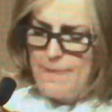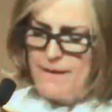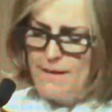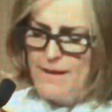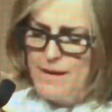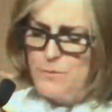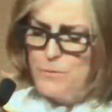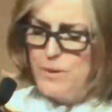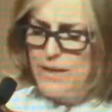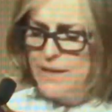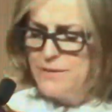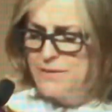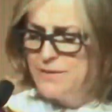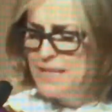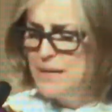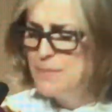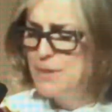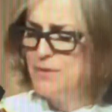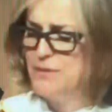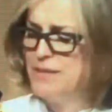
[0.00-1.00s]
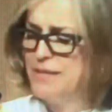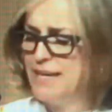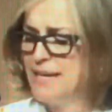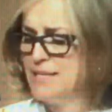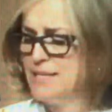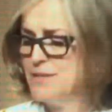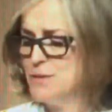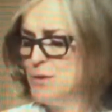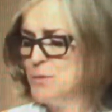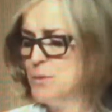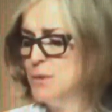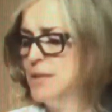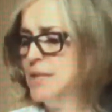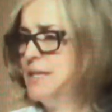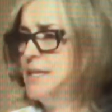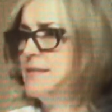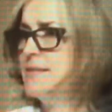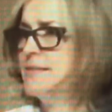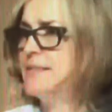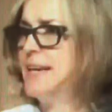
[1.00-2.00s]
And when I think about the guests who really
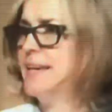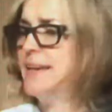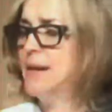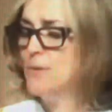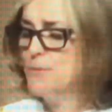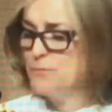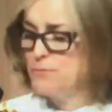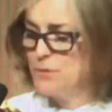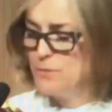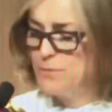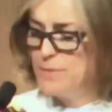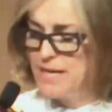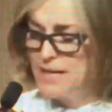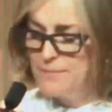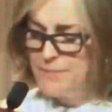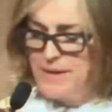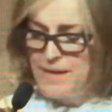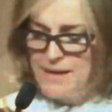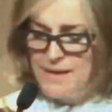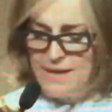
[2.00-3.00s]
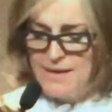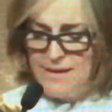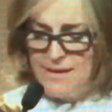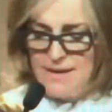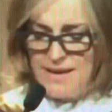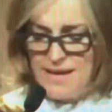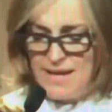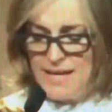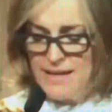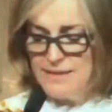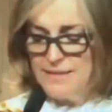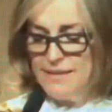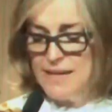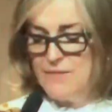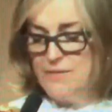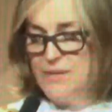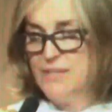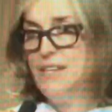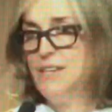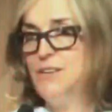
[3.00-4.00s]
stand out for me in
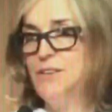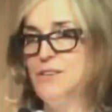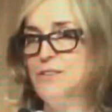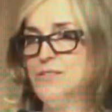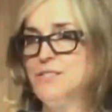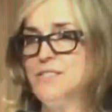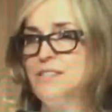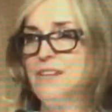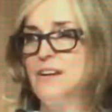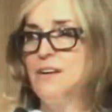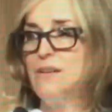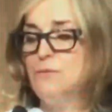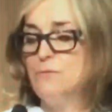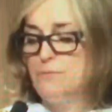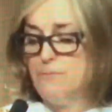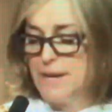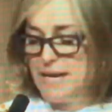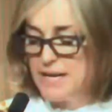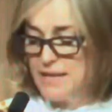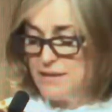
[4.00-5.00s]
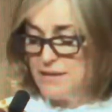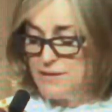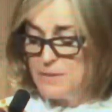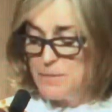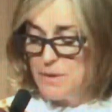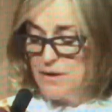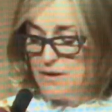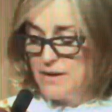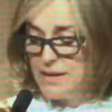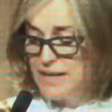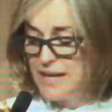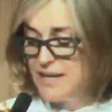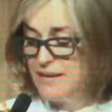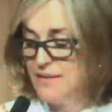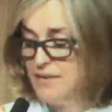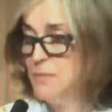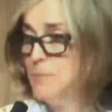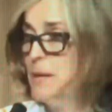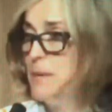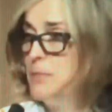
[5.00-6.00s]
11 years of making Spark
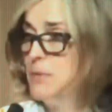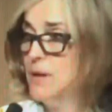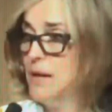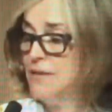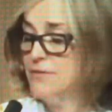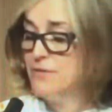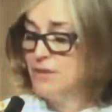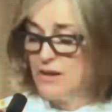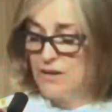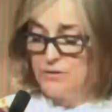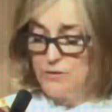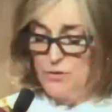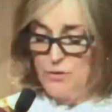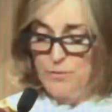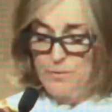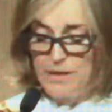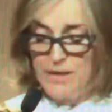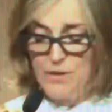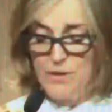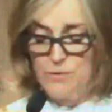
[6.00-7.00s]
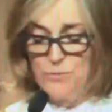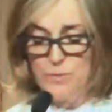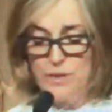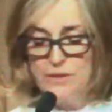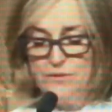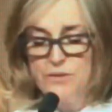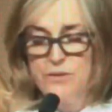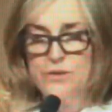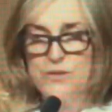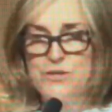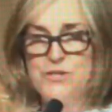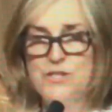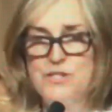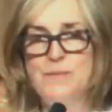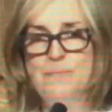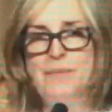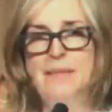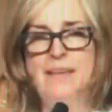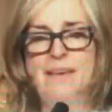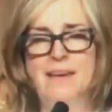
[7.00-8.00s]
and the people I've talked to in my own research,
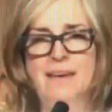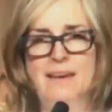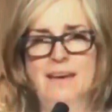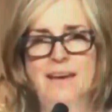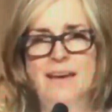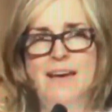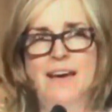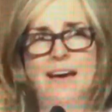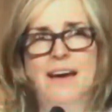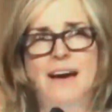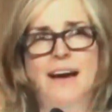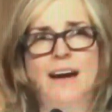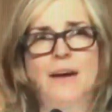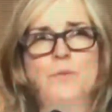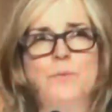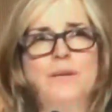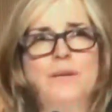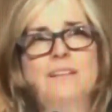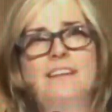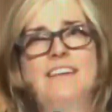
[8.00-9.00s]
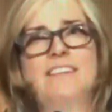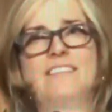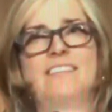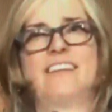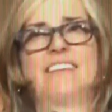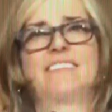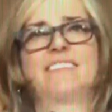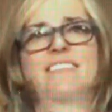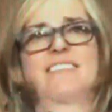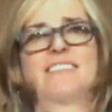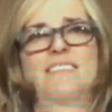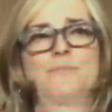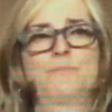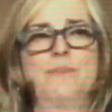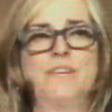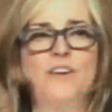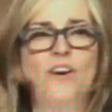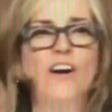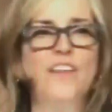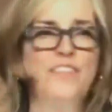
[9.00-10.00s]
I realize that
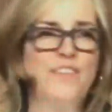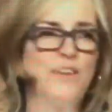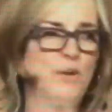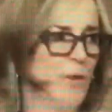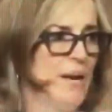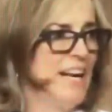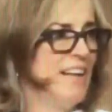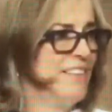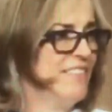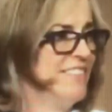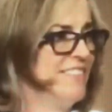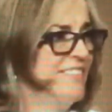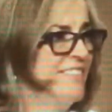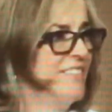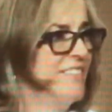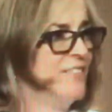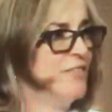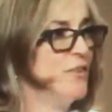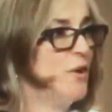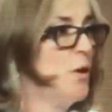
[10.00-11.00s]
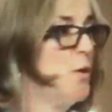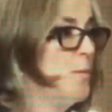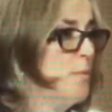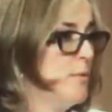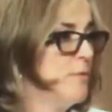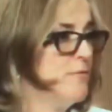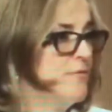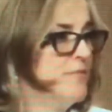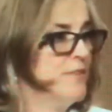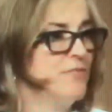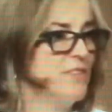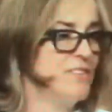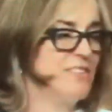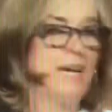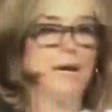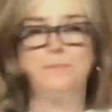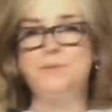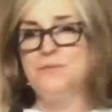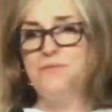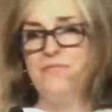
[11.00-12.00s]
beyond the grand scope of different
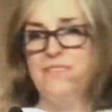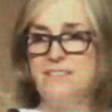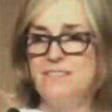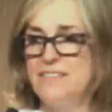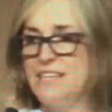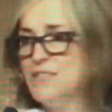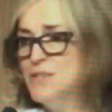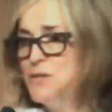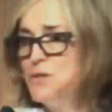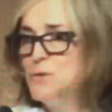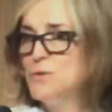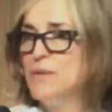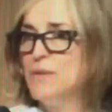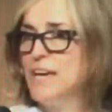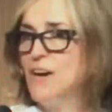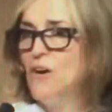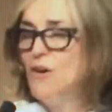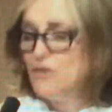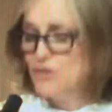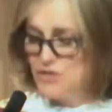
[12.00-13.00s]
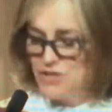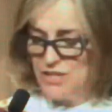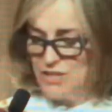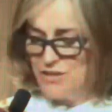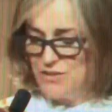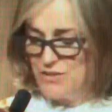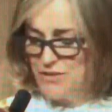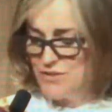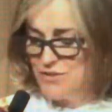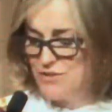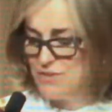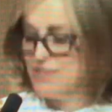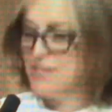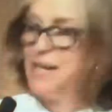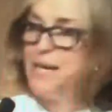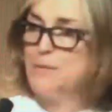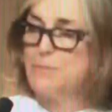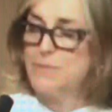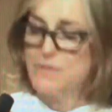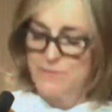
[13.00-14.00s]
types of things they do, they all share certain
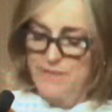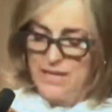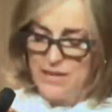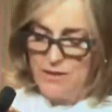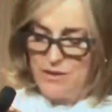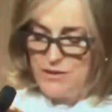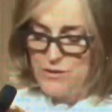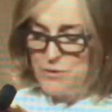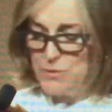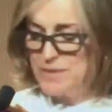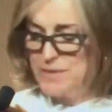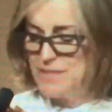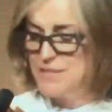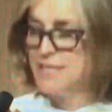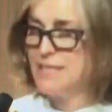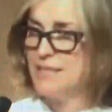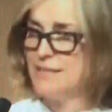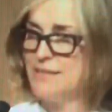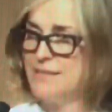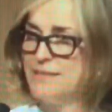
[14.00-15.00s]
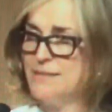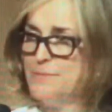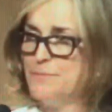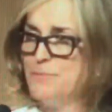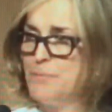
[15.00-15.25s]
types of characteristics.